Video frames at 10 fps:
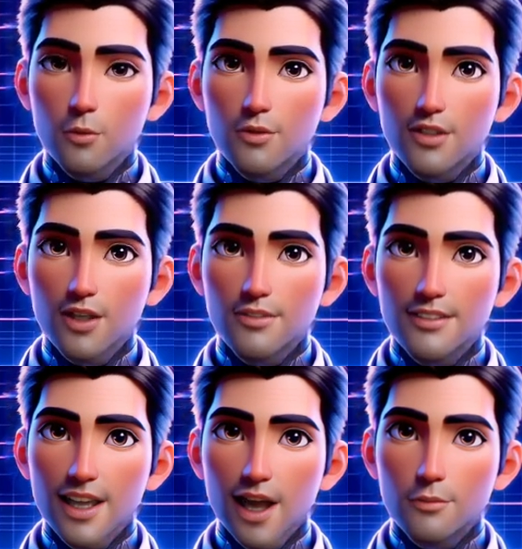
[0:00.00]
This is
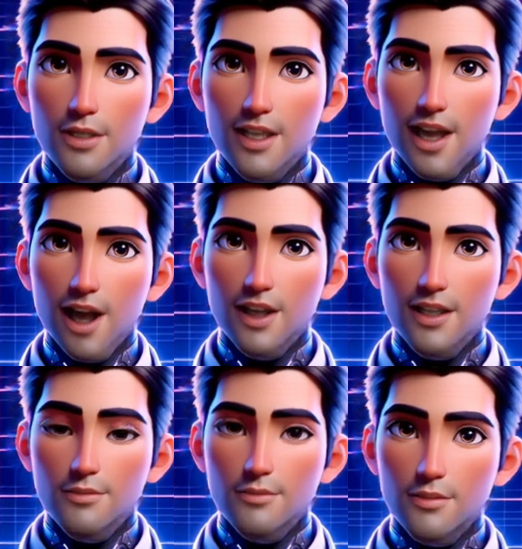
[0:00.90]
where I was trying to
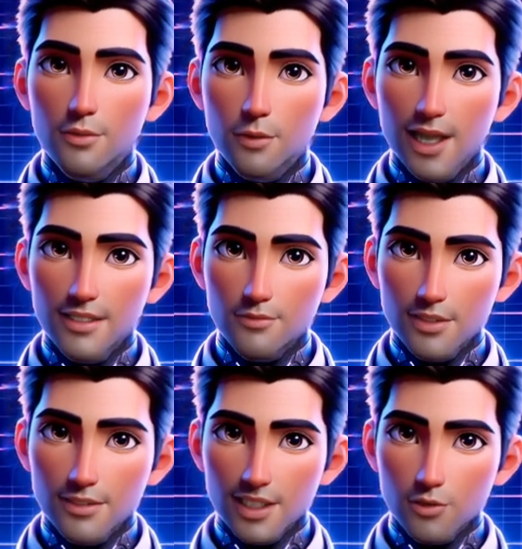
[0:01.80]
get to.
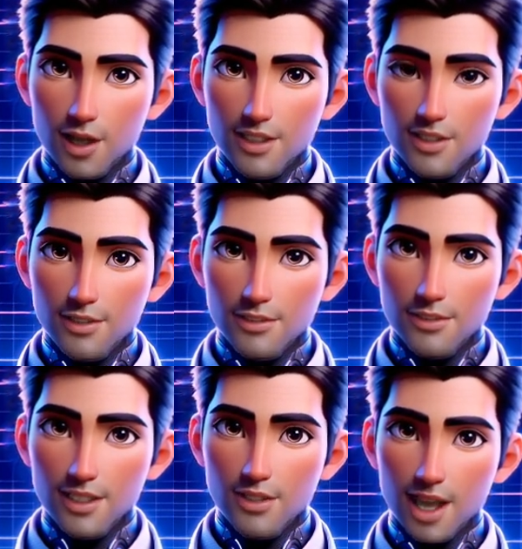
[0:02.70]
Smart art graphics
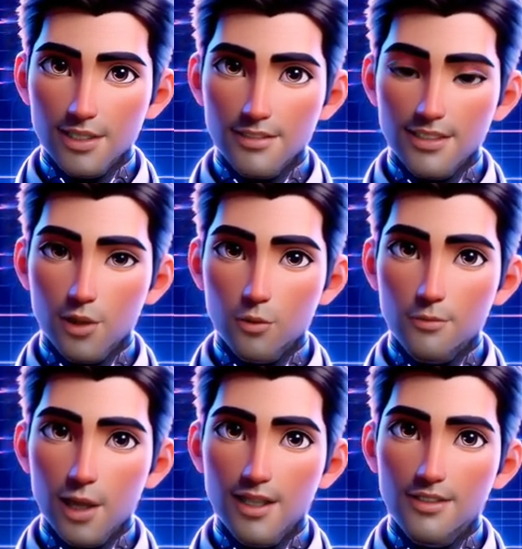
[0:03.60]
is a bit more
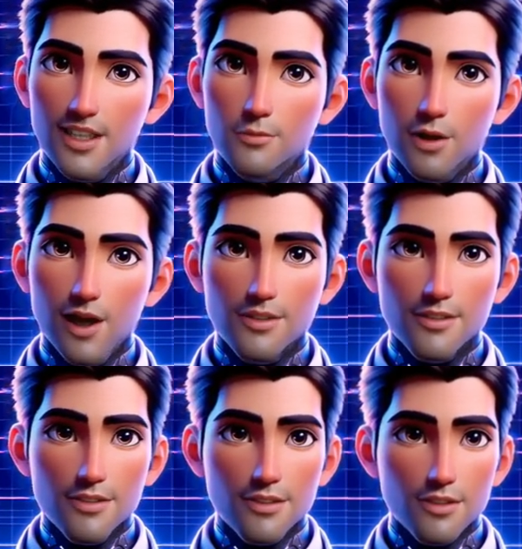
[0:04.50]
advanced, something a
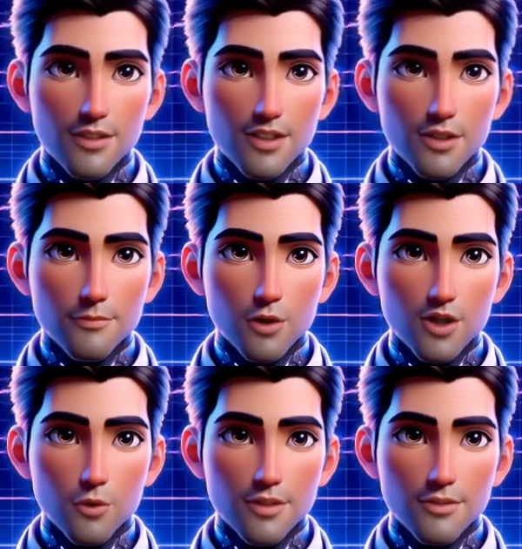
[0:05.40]
lot of people wouldn't
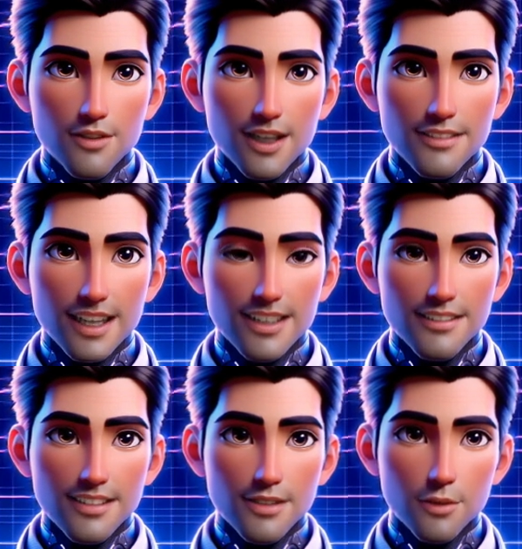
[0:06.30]
know about.
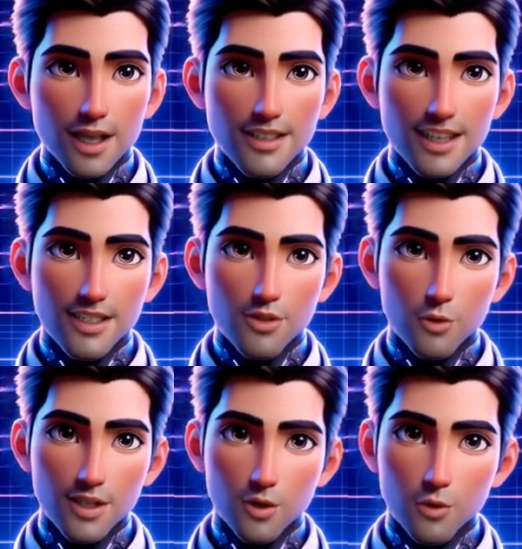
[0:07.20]
So how do I use
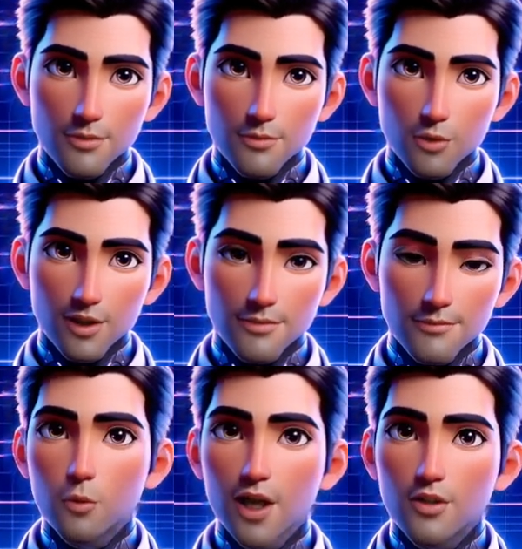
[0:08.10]
smart art
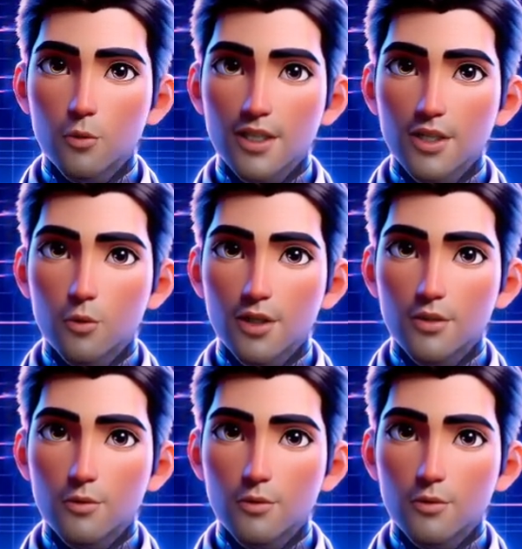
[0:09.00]
graphics step by step?